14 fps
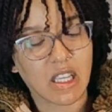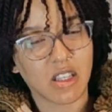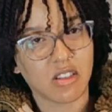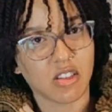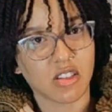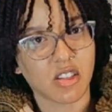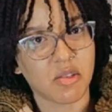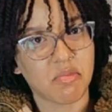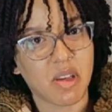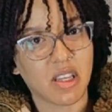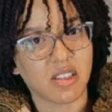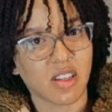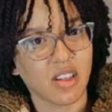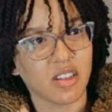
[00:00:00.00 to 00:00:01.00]
It doesn't
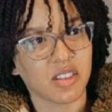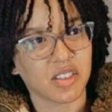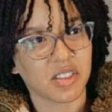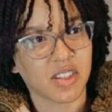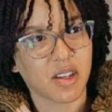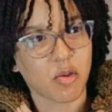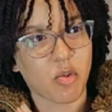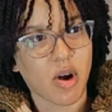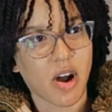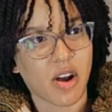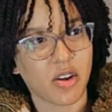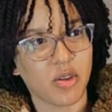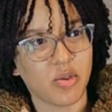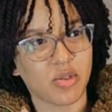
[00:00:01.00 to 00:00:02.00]
make sense. Like, why
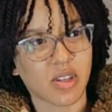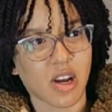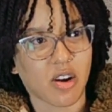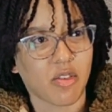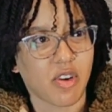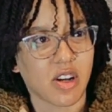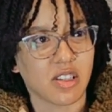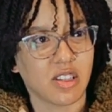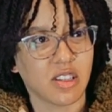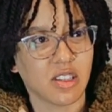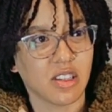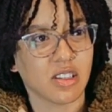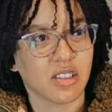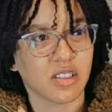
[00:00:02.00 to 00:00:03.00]
are you
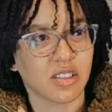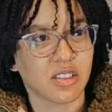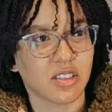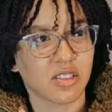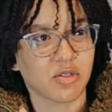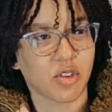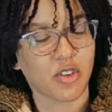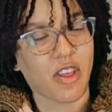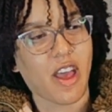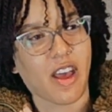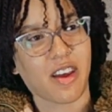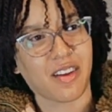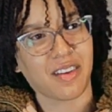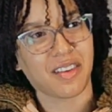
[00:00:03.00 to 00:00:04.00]
sacrificing this for that?